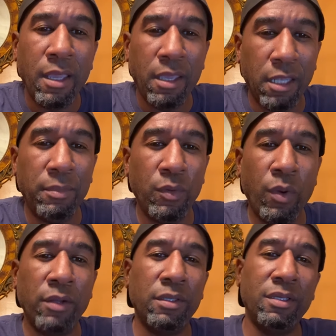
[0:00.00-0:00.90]
It'll be
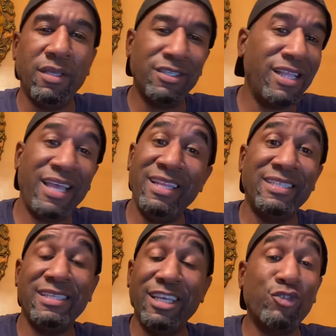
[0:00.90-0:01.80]
worth it.
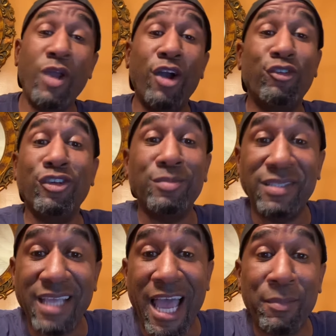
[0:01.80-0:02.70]
It's around Christmas time.